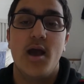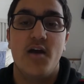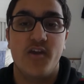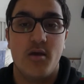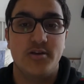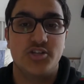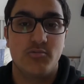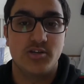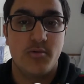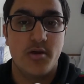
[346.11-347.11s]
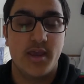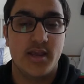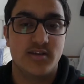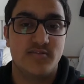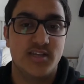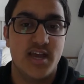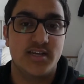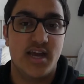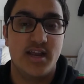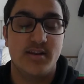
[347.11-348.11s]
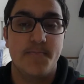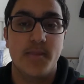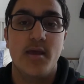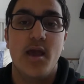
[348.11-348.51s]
I think it'll be 2-1 to Woking, as I've said, and